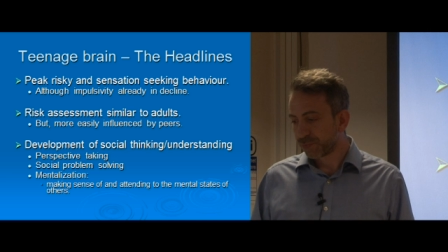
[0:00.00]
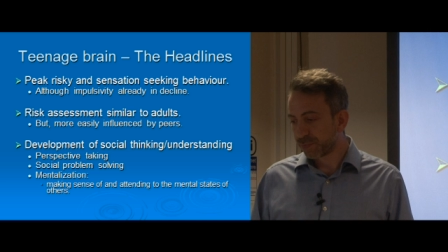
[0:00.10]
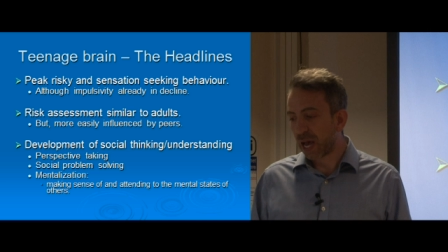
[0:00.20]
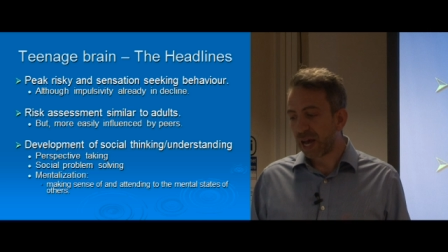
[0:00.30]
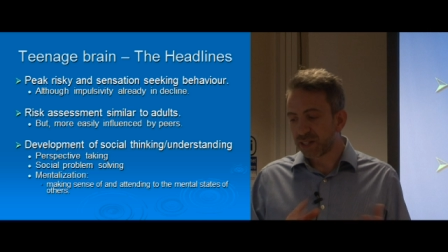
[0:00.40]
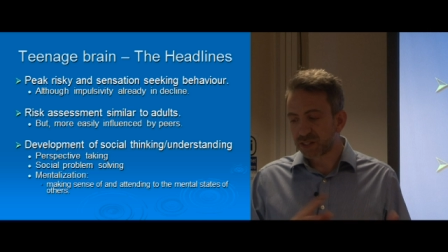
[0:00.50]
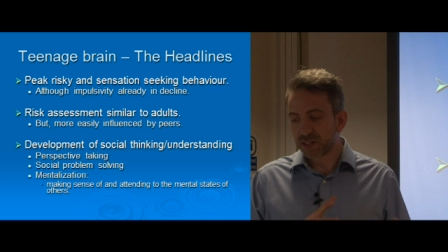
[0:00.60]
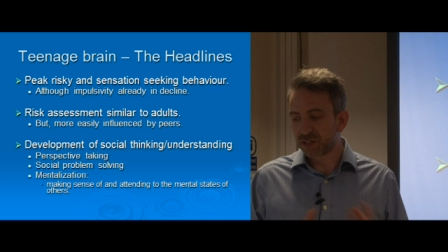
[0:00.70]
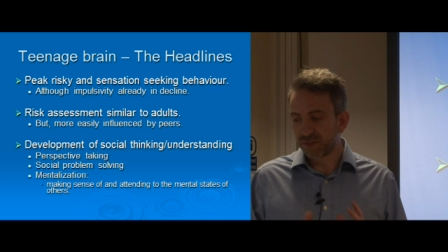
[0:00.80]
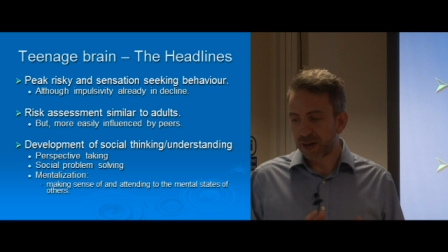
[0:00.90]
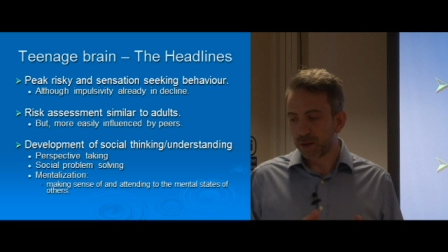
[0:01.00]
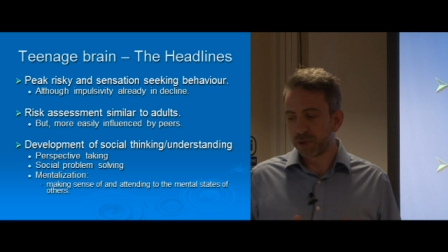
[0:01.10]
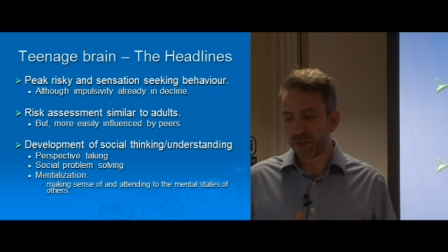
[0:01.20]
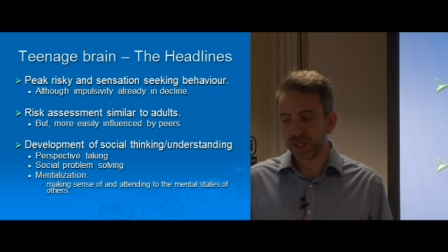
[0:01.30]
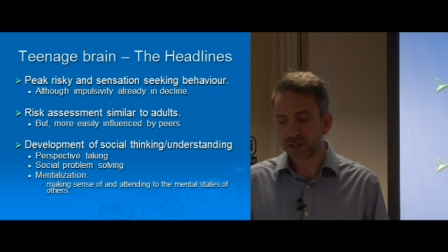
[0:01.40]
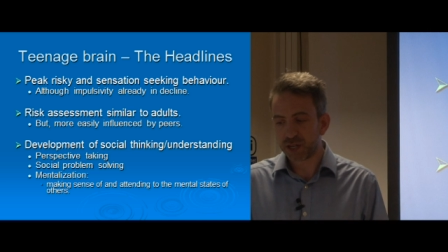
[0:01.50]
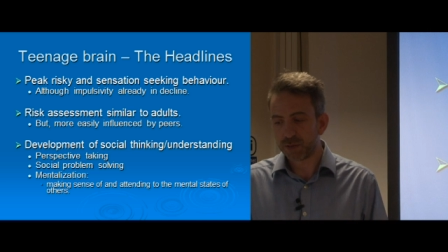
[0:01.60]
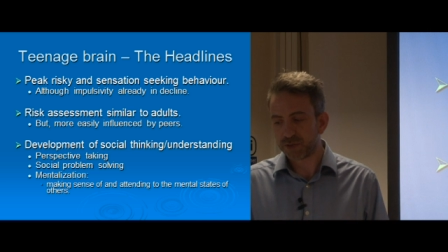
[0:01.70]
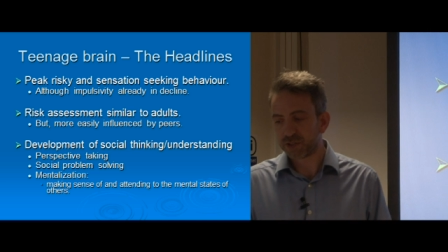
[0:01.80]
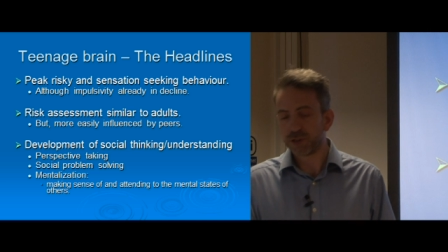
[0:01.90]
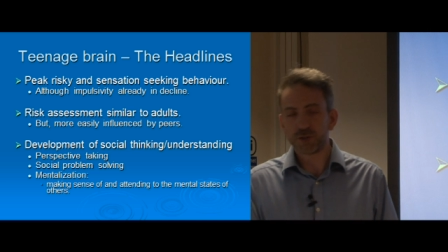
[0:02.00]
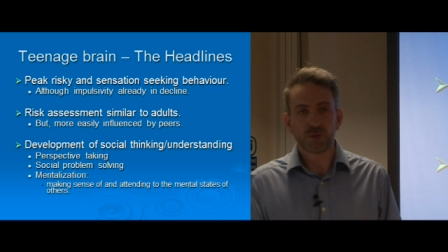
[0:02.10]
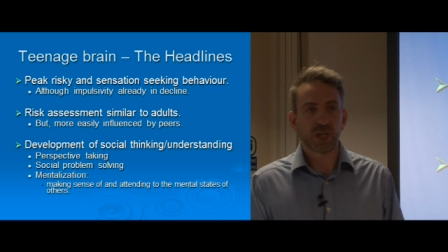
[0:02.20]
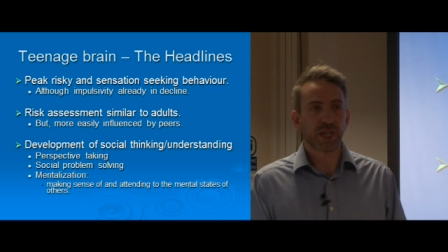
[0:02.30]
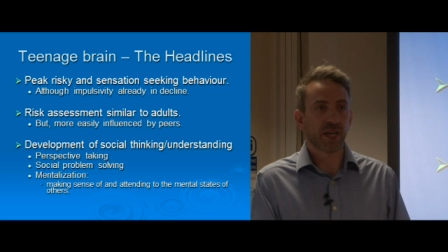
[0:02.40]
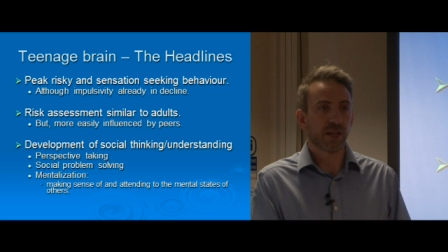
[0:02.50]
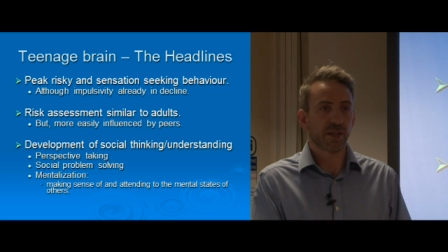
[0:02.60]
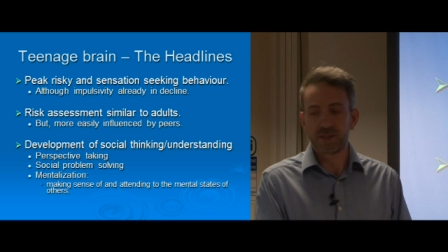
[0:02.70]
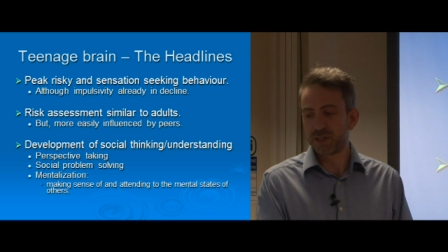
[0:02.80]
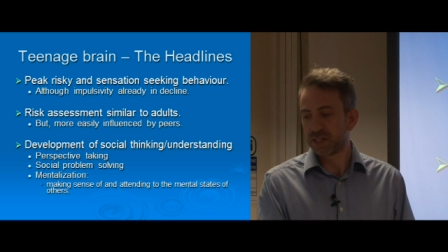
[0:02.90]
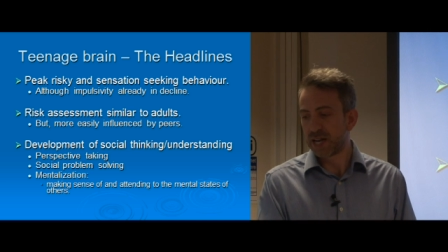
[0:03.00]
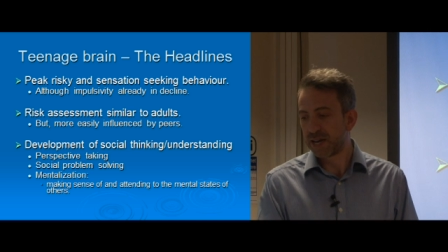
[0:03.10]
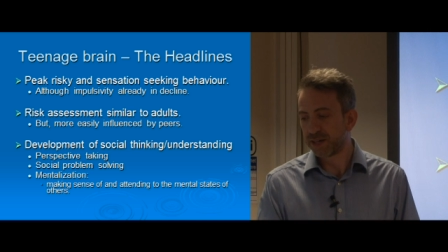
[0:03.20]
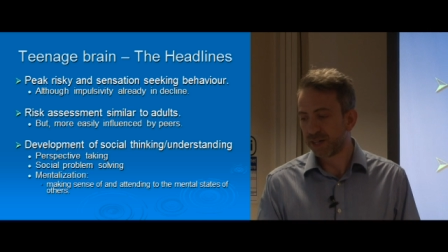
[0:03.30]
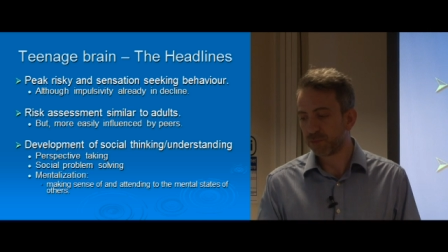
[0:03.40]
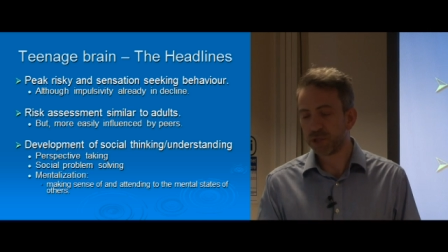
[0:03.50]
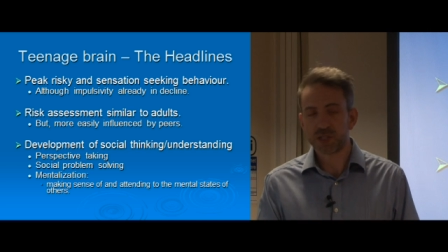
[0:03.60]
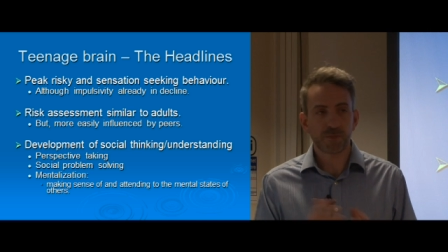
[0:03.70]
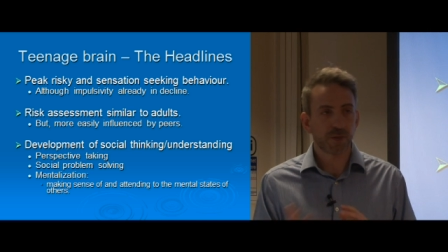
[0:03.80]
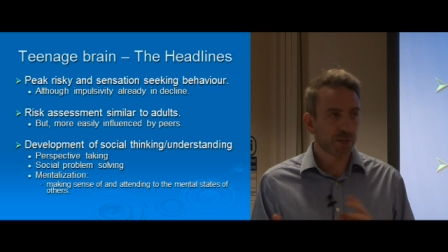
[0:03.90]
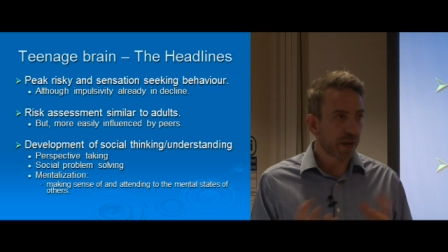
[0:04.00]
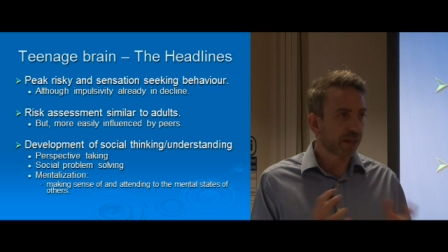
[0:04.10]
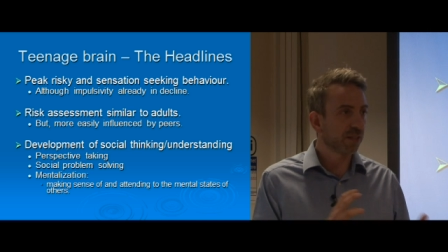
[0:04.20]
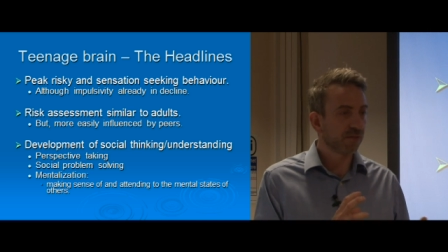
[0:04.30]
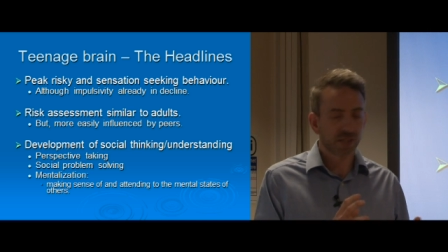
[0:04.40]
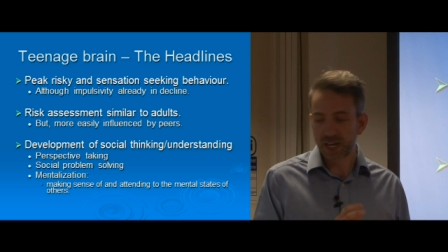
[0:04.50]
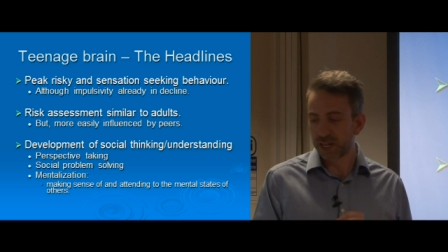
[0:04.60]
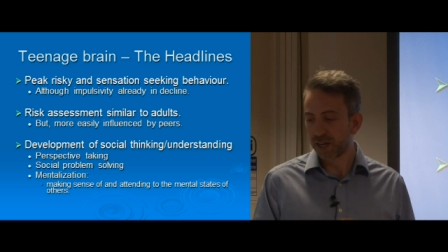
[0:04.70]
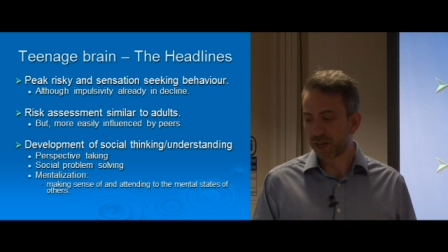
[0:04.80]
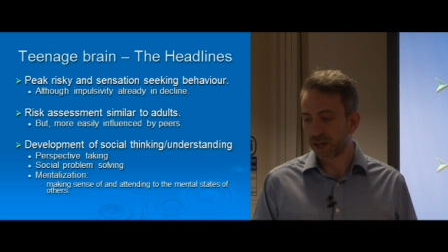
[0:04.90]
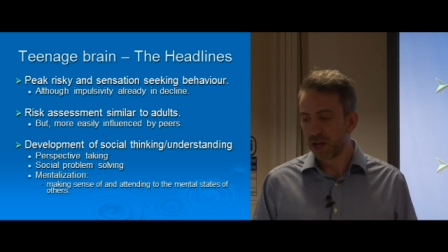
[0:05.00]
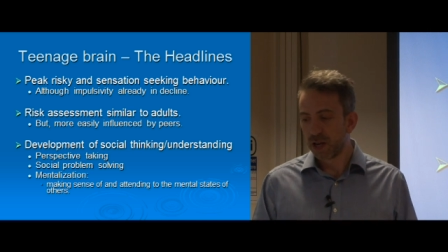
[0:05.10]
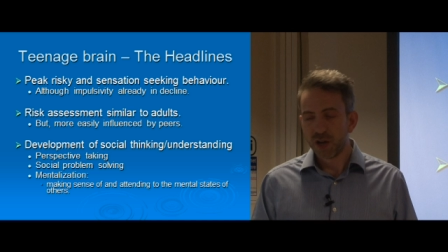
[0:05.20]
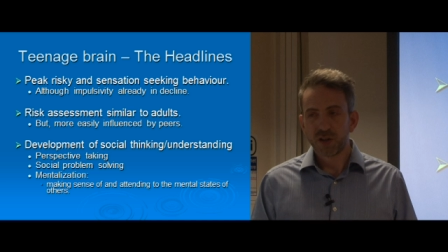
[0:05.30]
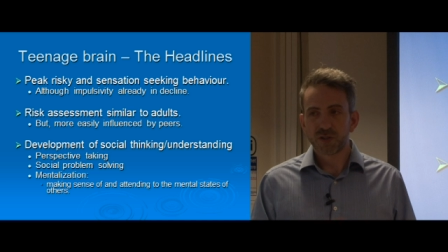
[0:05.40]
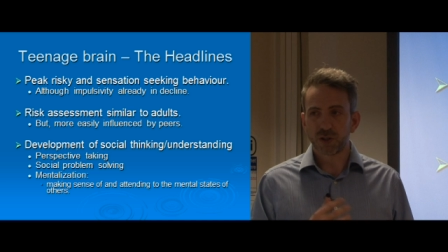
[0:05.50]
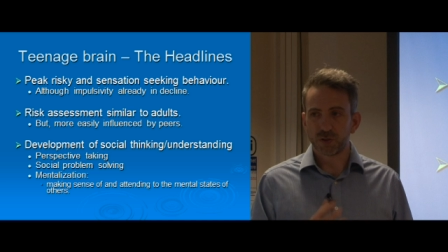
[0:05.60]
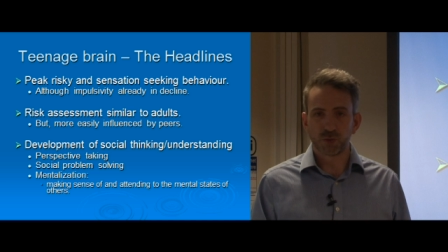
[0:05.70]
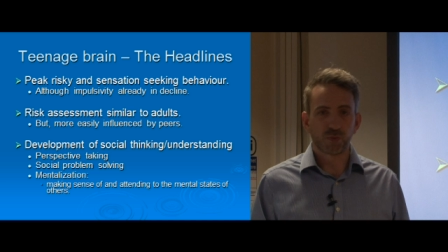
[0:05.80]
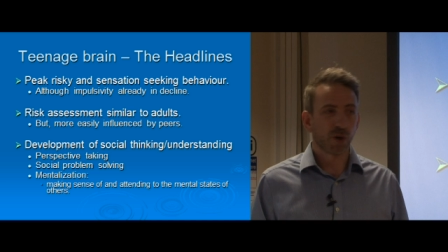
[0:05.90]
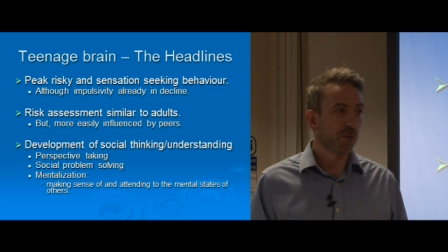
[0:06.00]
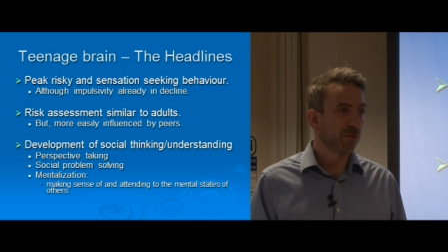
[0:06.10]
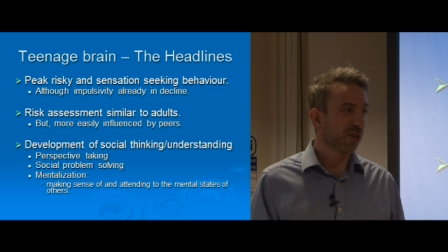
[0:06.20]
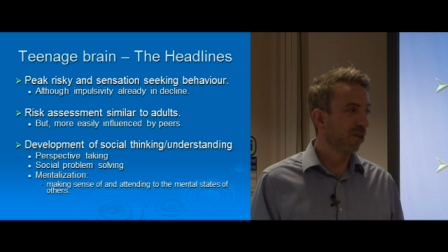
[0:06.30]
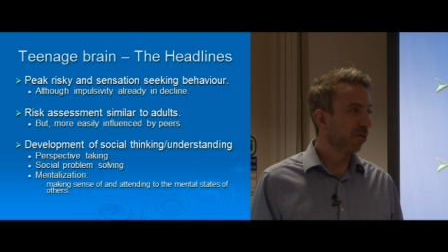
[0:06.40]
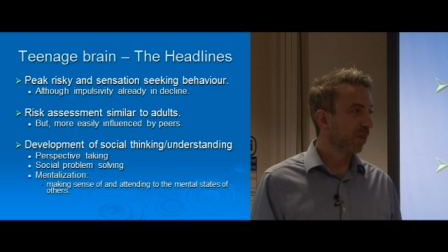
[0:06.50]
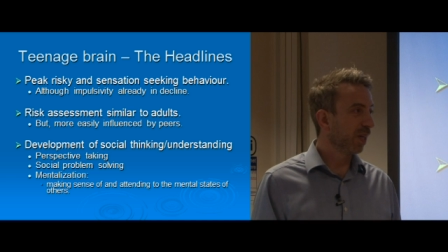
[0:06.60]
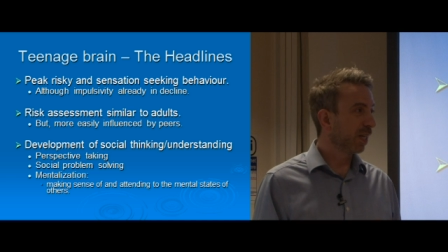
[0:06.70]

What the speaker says: And it's this development in terms of social thinking and understanding, perspective taking, social problem solving,